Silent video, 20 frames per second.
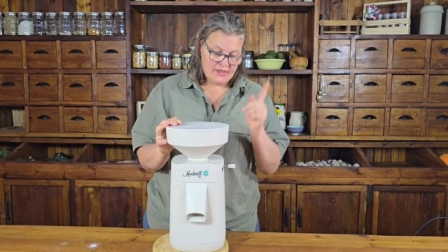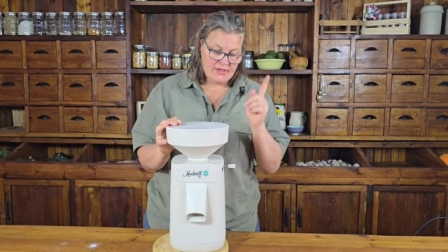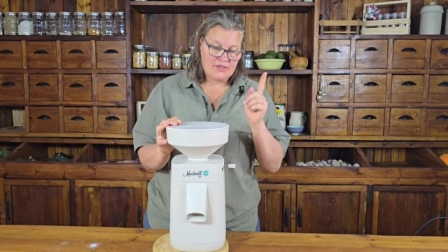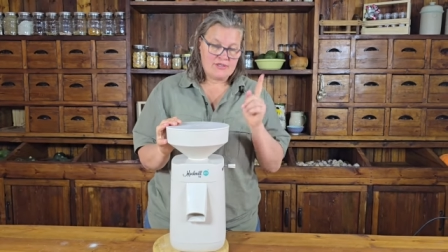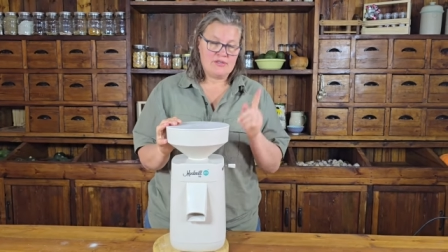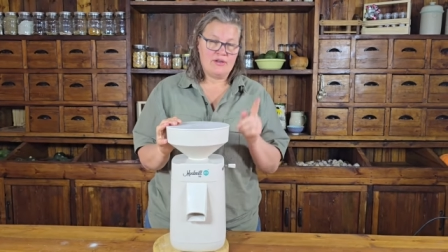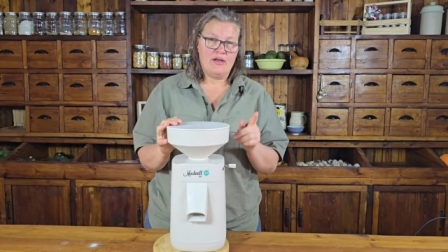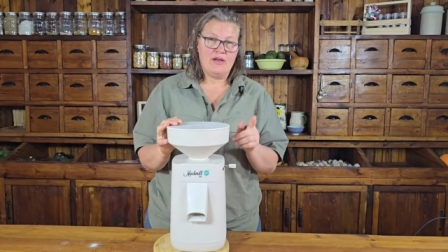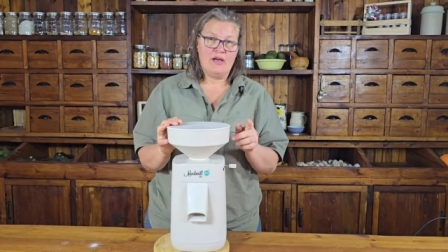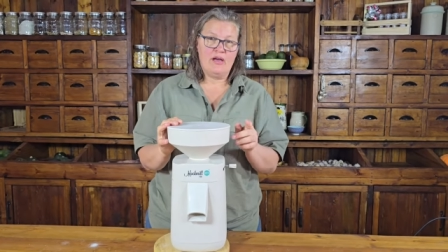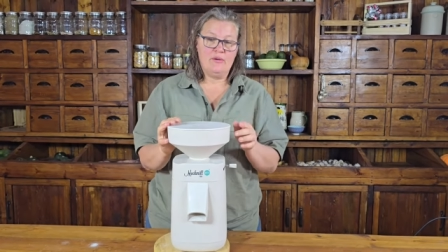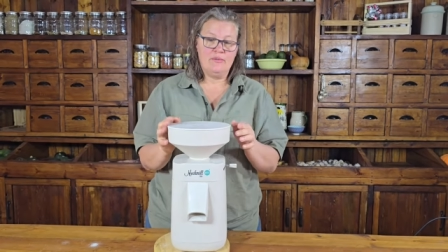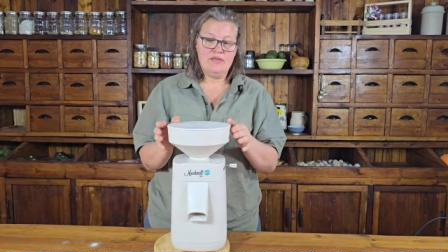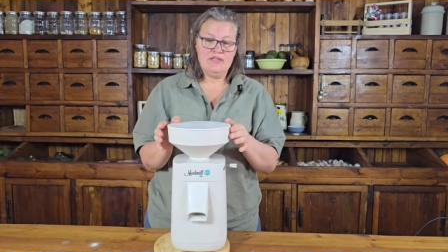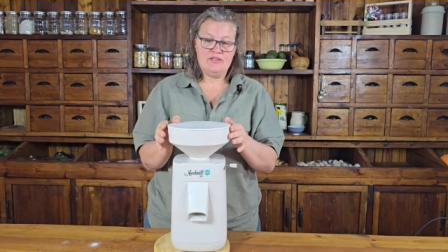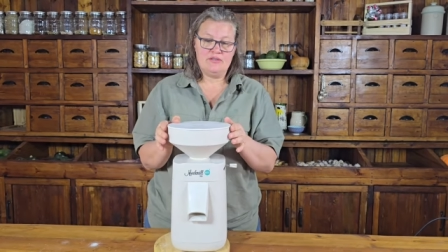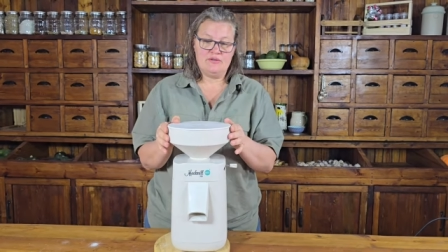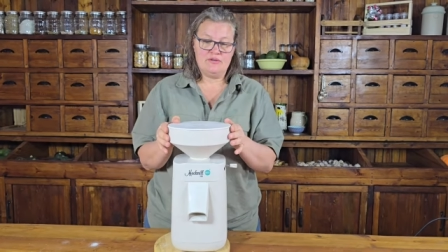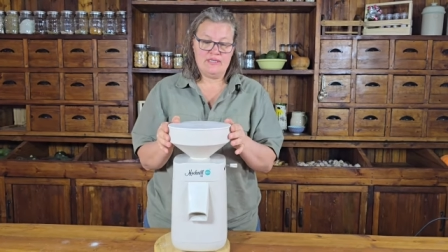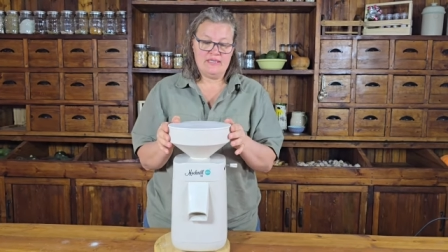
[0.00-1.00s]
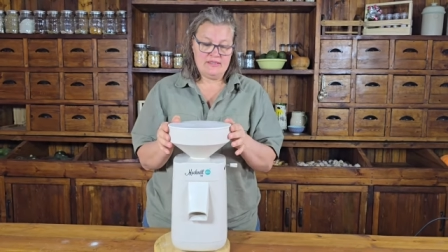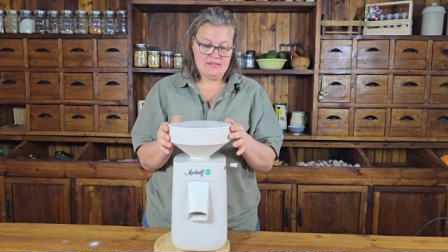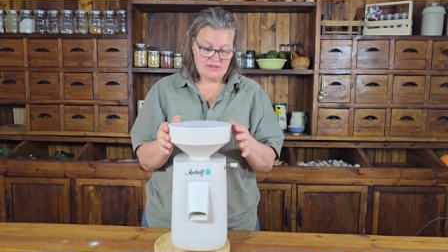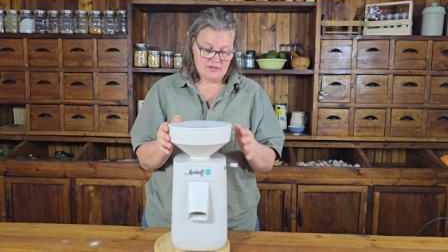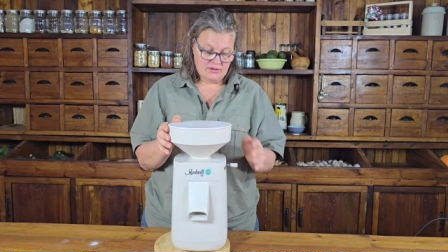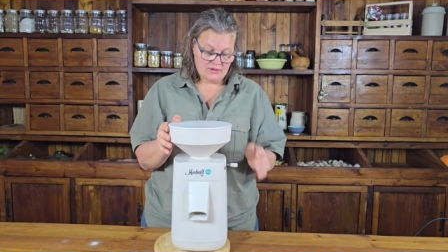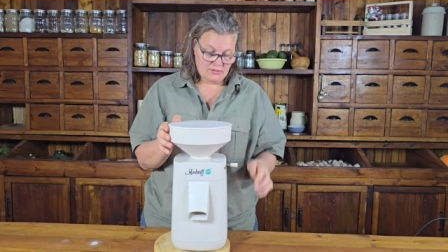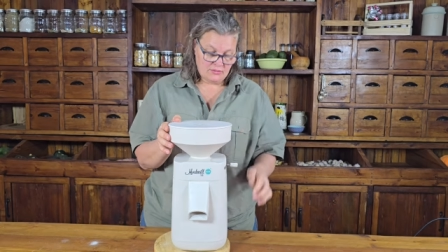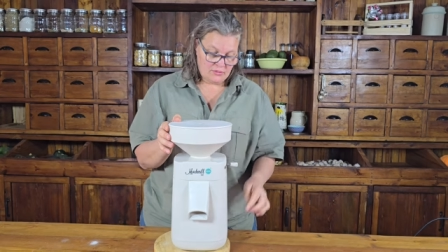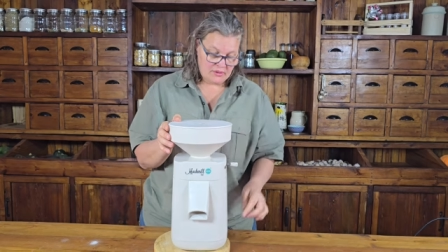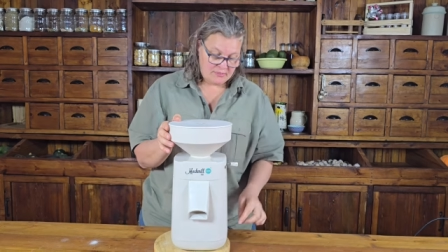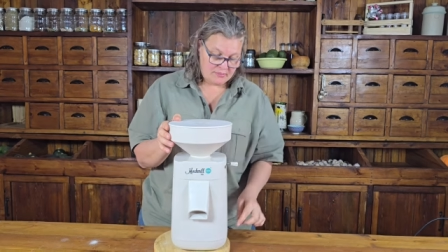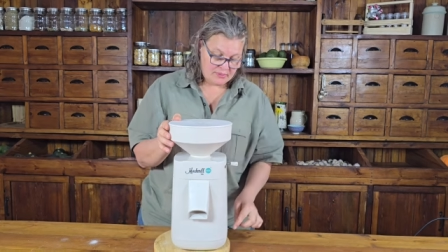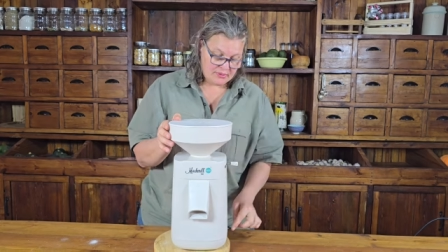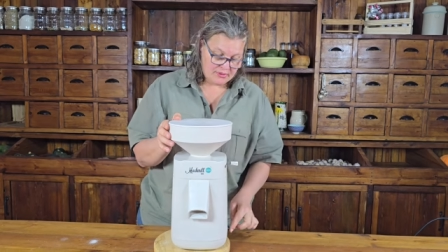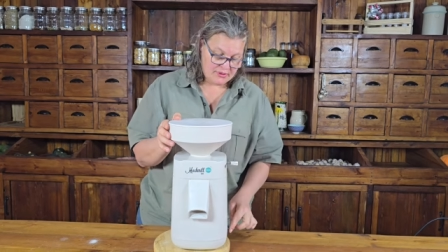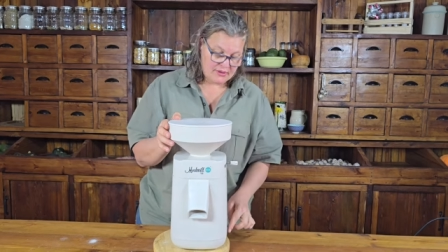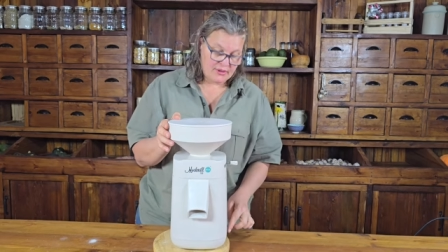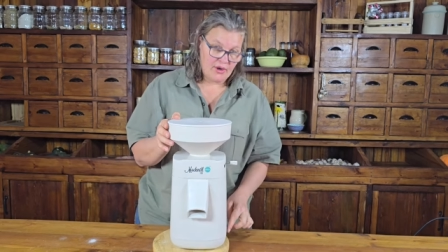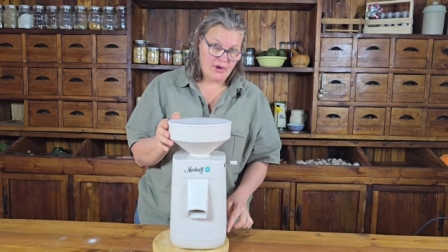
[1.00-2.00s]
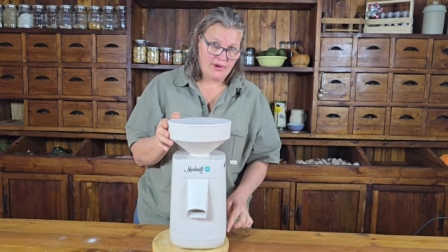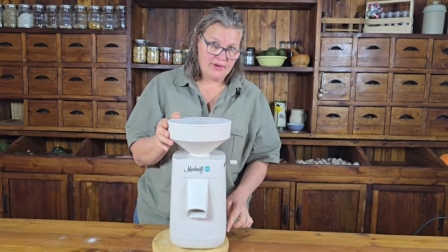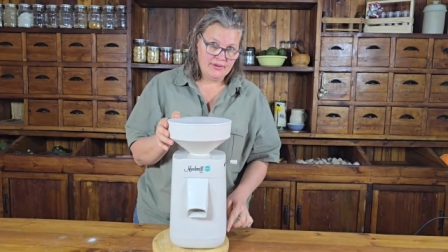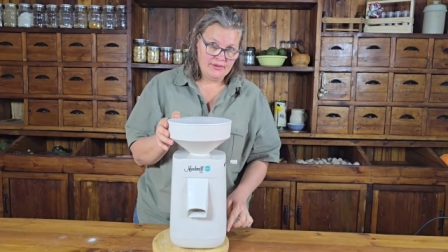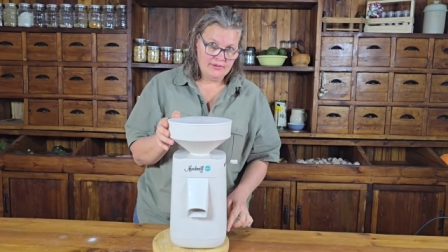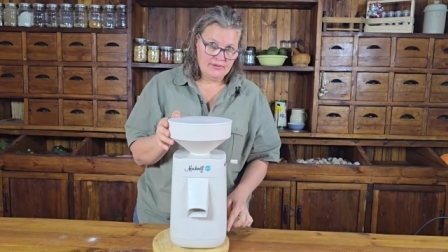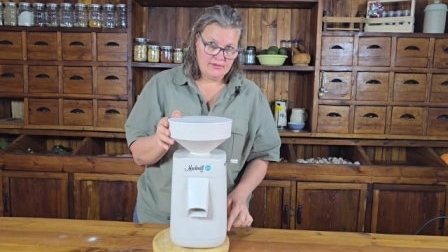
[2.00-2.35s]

So how we do it, we put it on